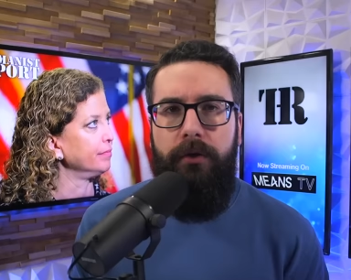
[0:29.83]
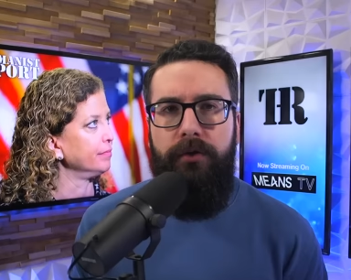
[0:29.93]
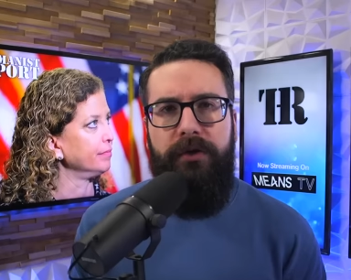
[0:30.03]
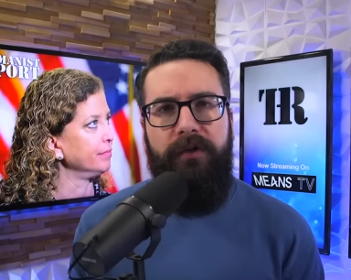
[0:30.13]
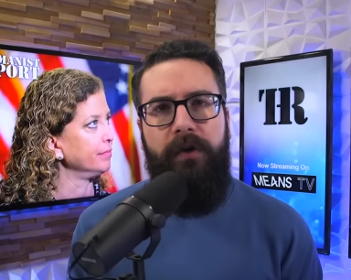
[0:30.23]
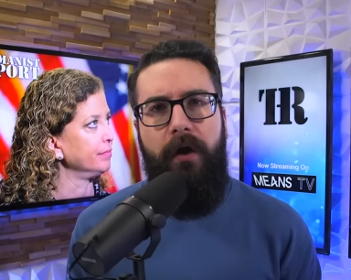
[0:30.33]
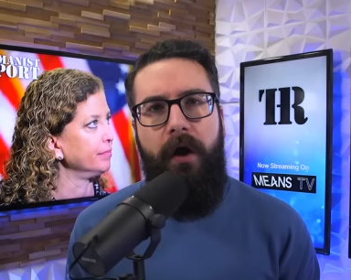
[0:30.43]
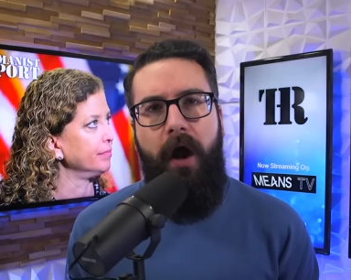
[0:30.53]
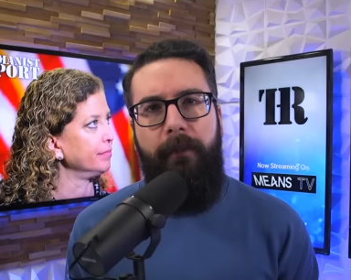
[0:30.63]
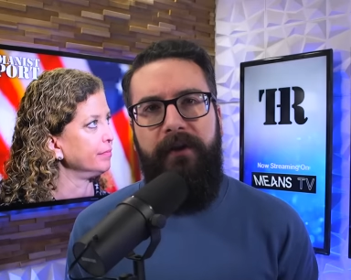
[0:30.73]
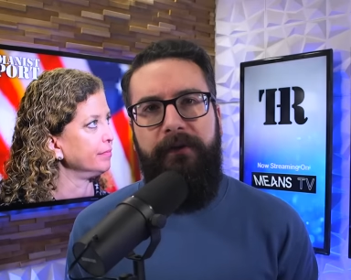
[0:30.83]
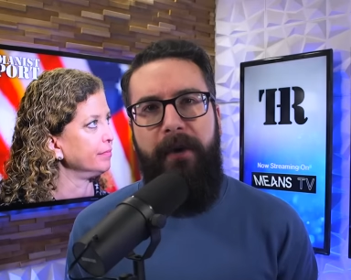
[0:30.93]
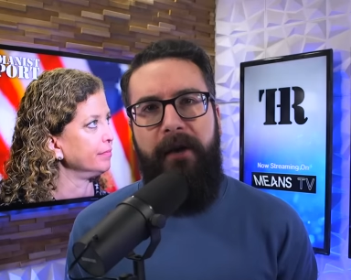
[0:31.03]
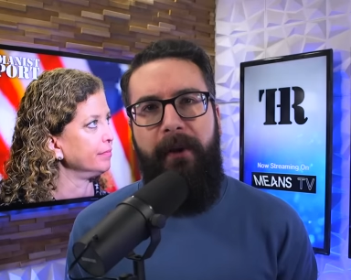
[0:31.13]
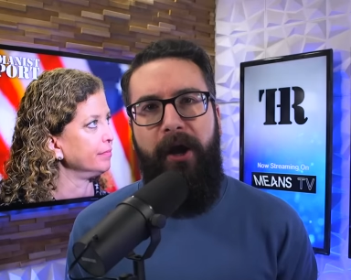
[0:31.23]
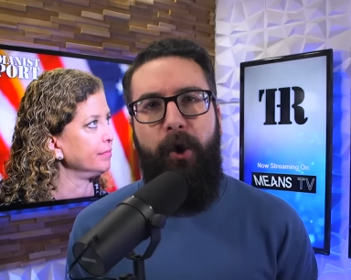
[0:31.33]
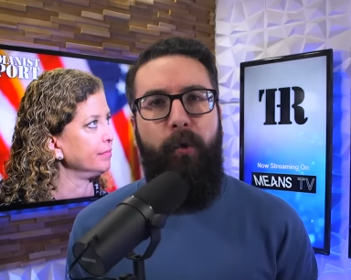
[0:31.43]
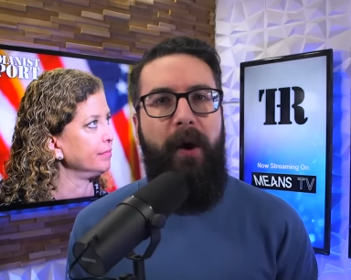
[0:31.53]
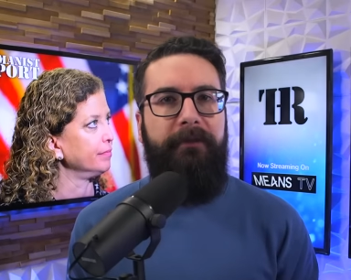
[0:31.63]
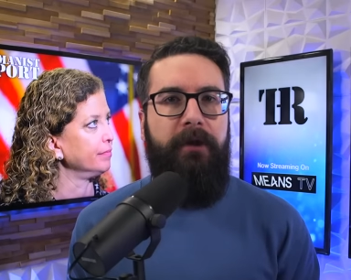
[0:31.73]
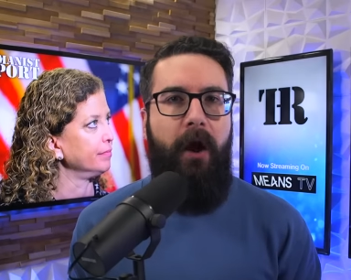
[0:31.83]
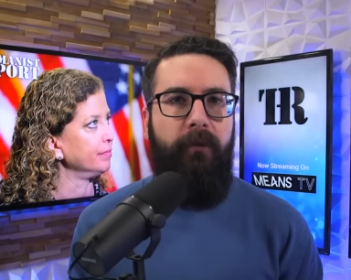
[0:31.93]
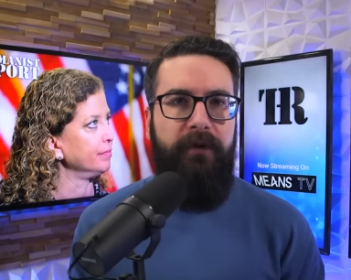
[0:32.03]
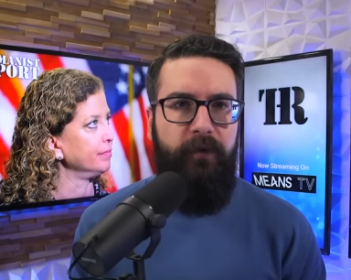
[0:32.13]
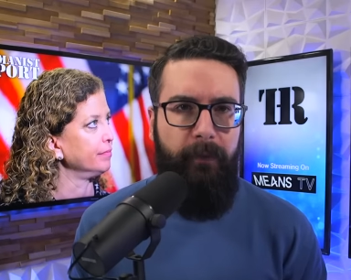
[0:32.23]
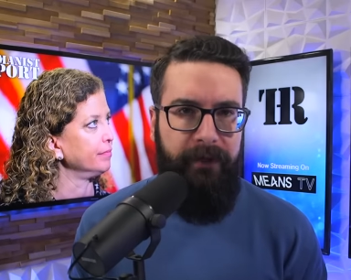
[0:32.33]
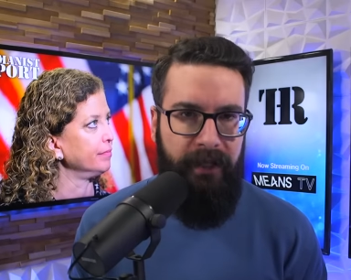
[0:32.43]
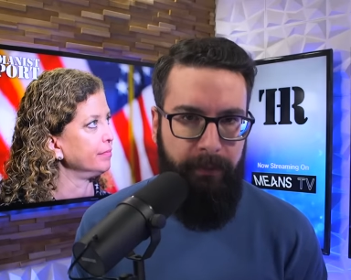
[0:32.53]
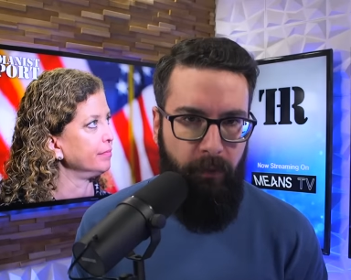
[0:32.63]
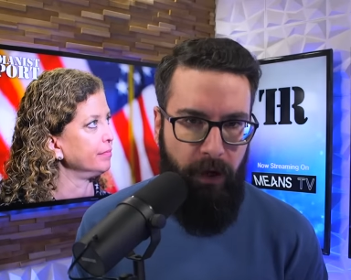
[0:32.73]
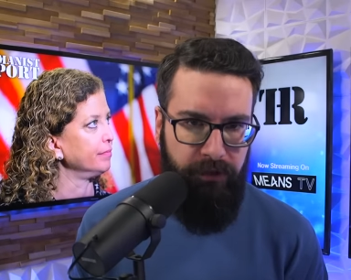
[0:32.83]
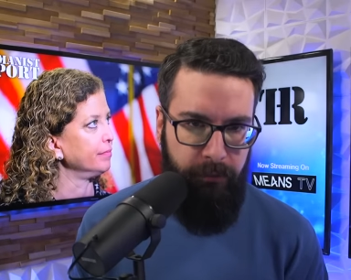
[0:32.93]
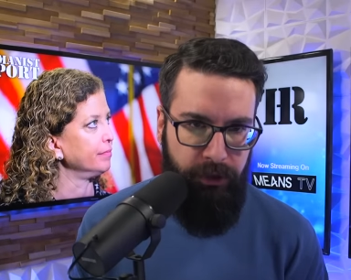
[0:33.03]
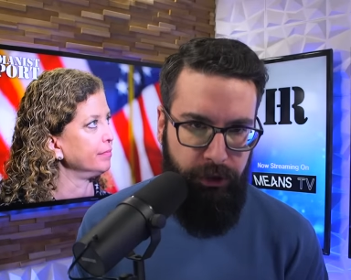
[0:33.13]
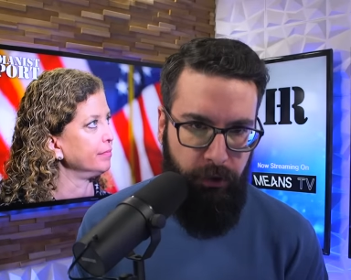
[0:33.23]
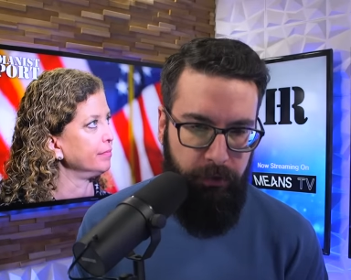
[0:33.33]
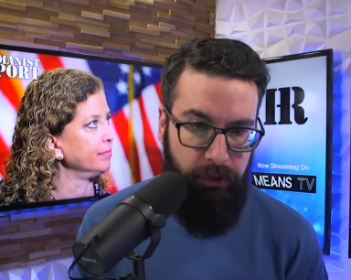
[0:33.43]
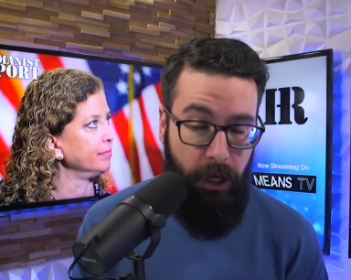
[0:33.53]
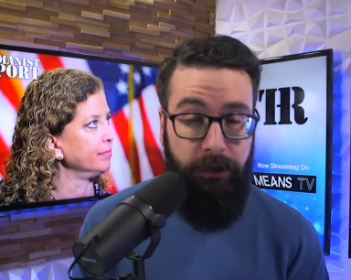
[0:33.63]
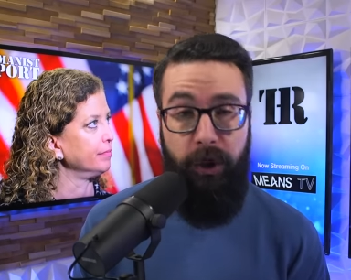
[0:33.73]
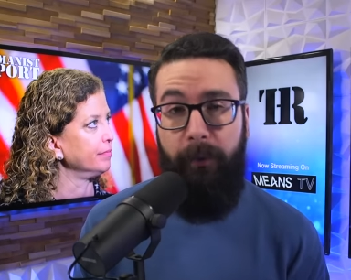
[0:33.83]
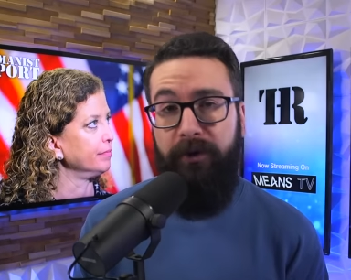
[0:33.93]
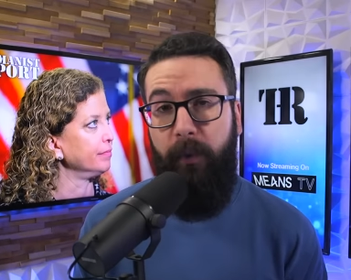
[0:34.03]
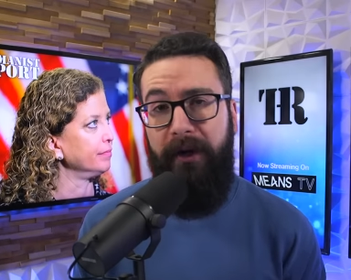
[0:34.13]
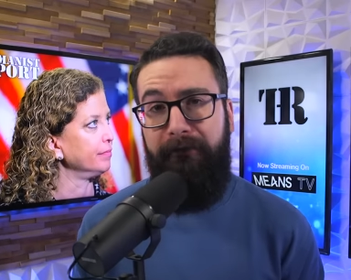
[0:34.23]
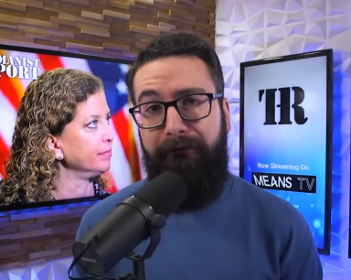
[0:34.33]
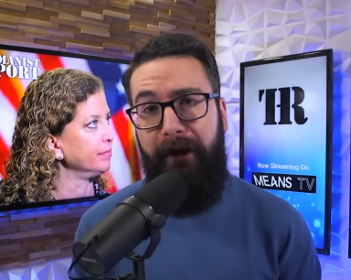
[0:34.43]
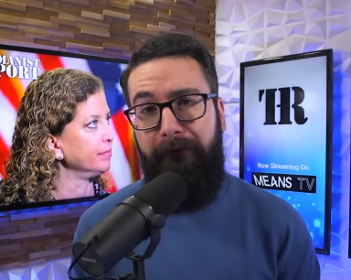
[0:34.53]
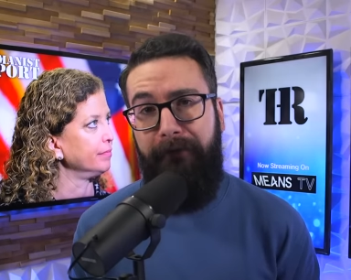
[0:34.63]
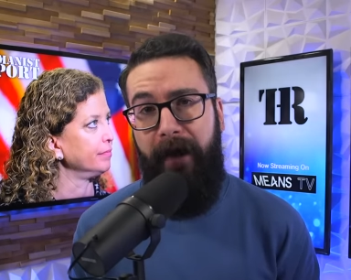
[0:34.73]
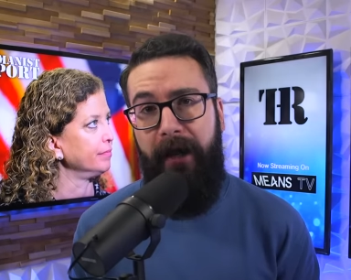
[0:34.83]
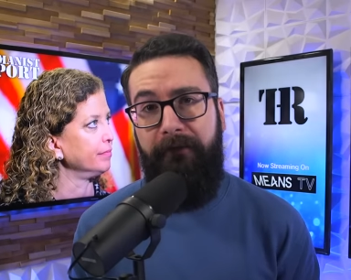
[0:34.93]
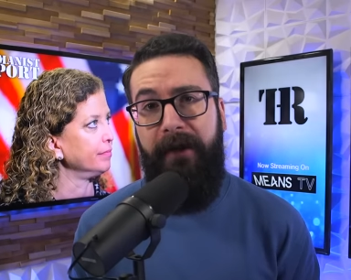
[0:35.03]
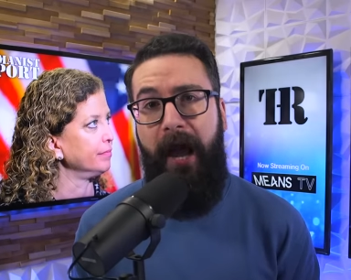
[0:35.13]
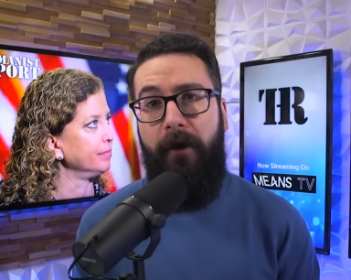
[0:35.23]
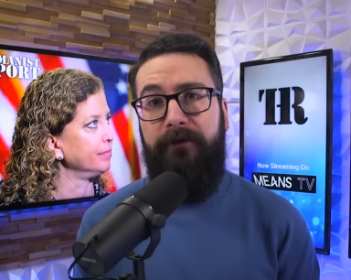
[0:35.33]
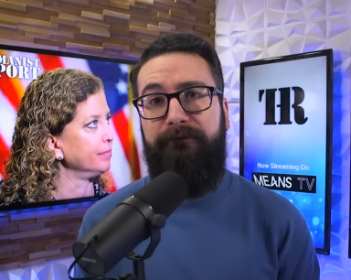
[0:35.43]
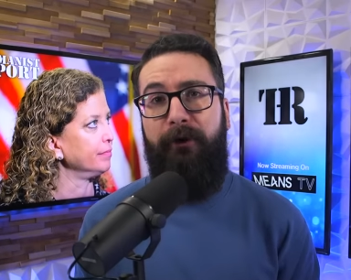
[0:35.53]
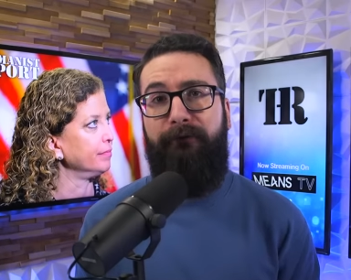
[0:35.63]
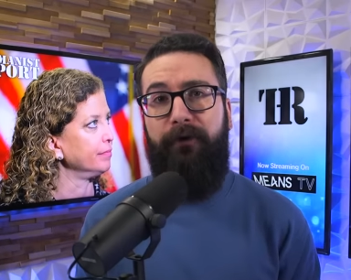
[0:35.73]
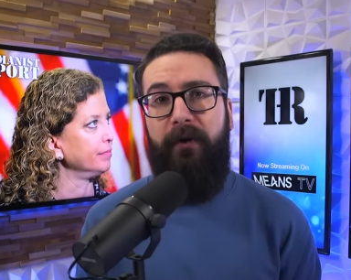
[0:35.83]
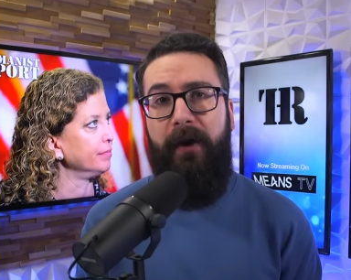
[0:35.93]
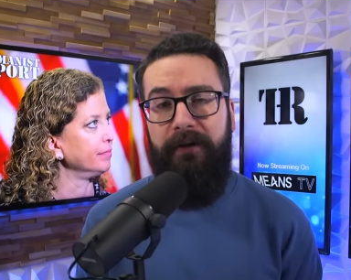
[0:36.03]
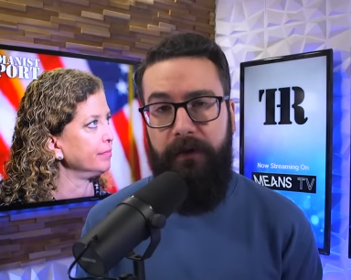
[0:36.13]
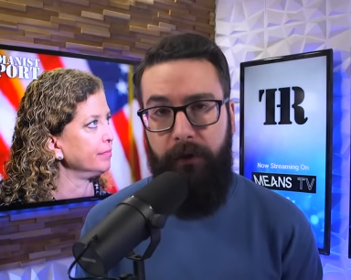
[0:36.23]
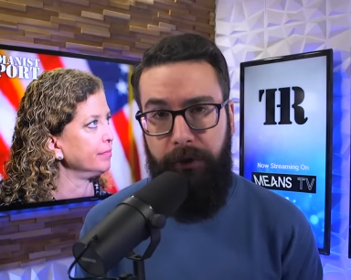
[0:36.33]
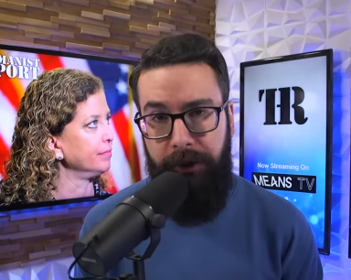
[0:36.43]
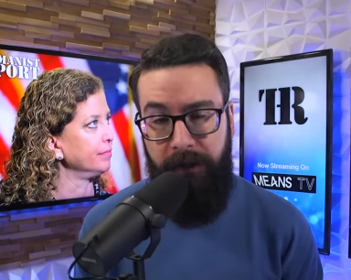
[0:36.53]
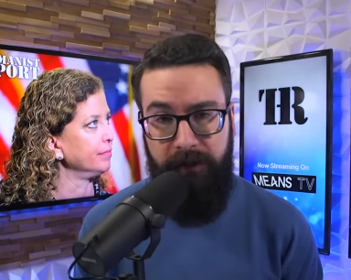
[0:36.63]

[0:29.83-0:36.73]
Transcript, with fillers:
Speaker 1: You just saw comments made by corrupt Congresswoman Debbie Wasserman Schultz on October twenty-fifth ahead of the House vote for a resolution in